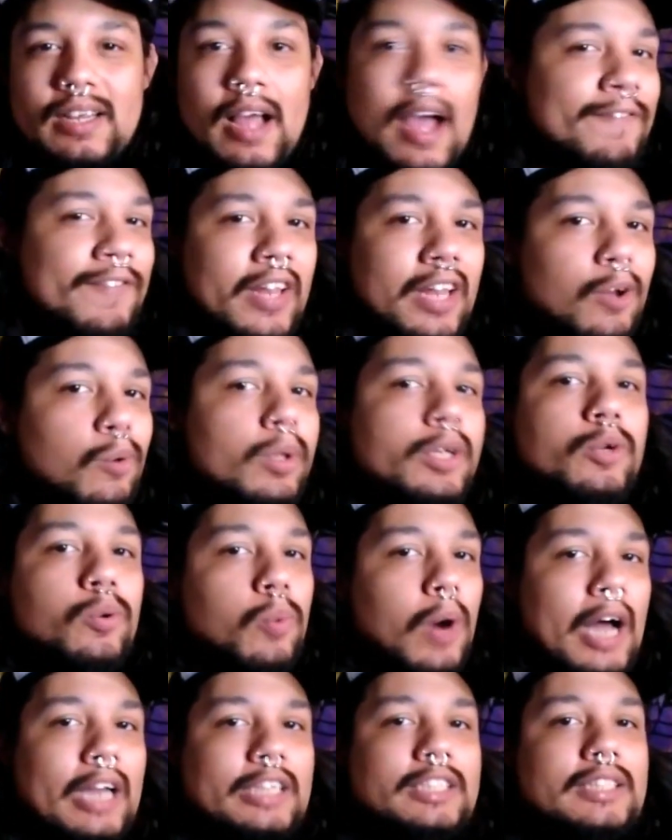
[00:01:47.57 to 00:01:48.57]
I feel like when you
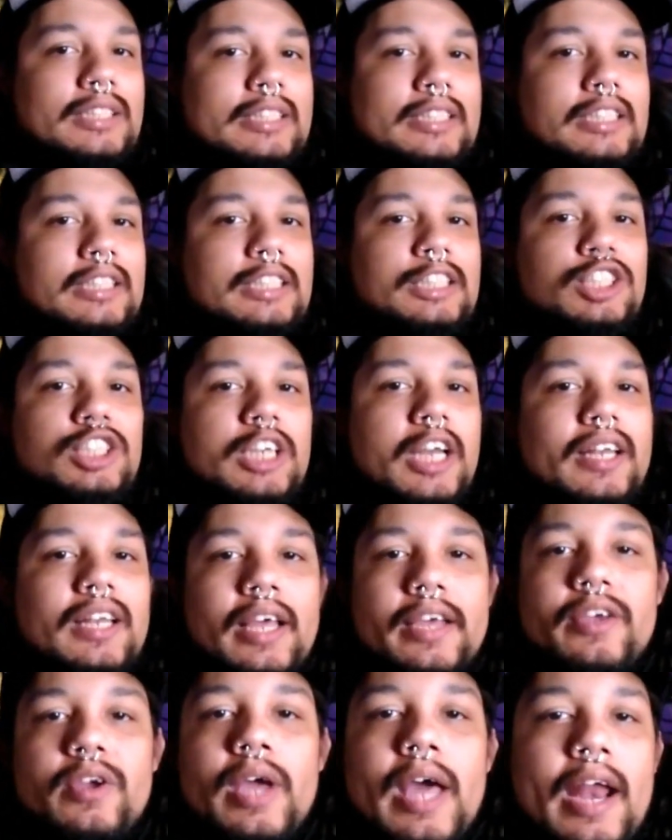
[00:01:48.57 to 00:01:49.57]
watch Disney shit,
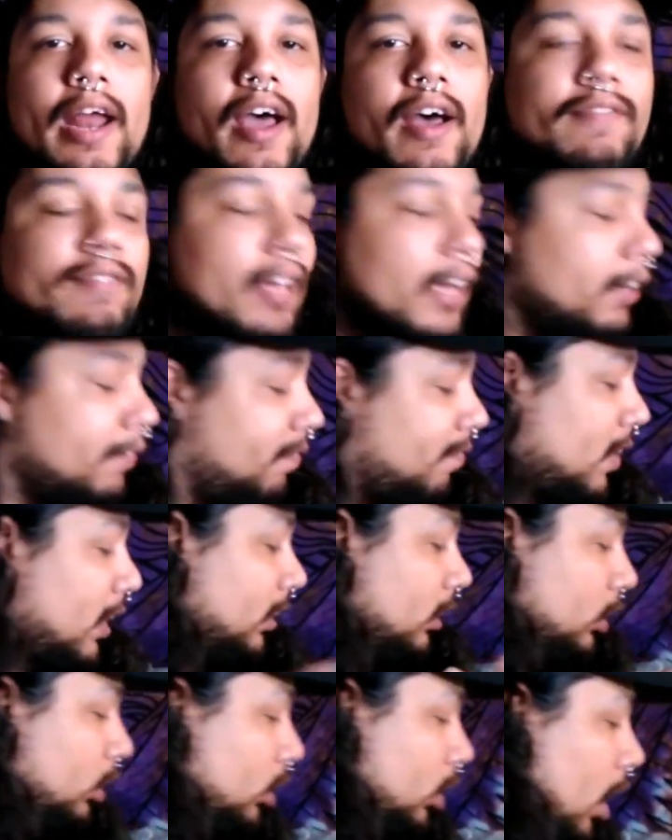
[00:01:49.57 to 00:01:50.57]
like, you gotta have like
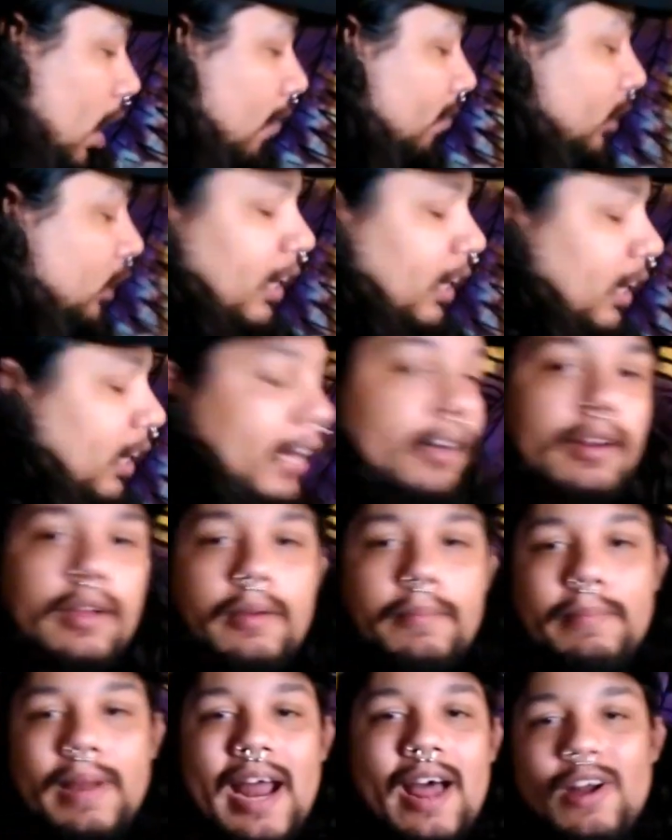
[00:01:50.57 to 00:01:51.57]
fucking soft
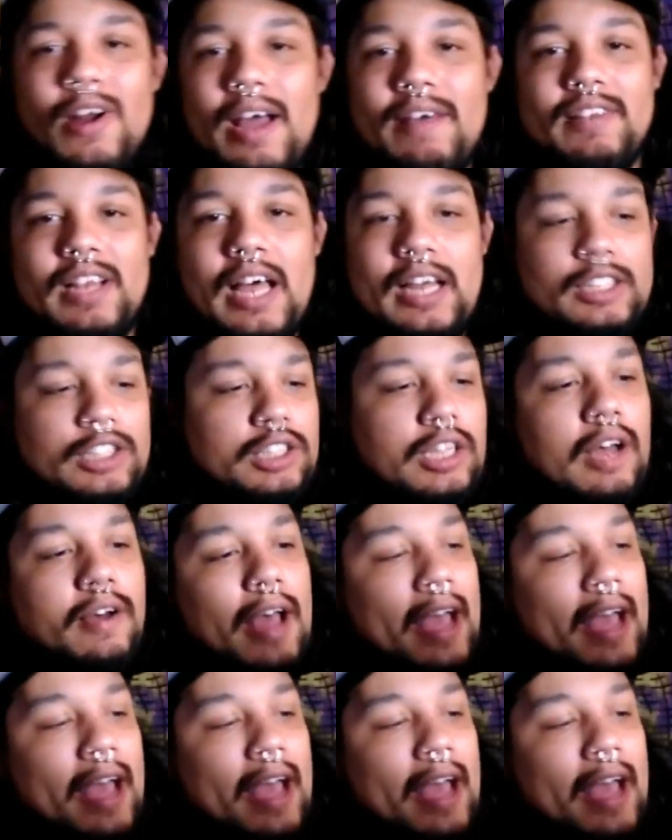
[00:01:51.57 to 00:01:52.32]
shit, but I don't have a lot of soft.